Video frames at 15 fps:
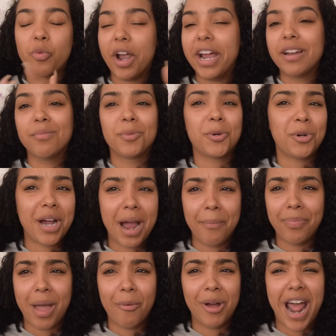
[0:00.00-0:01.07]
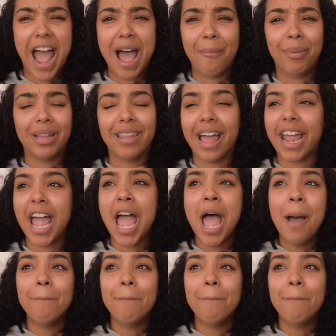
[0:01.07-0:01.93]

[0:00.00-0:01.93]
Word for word: random crap that would happen like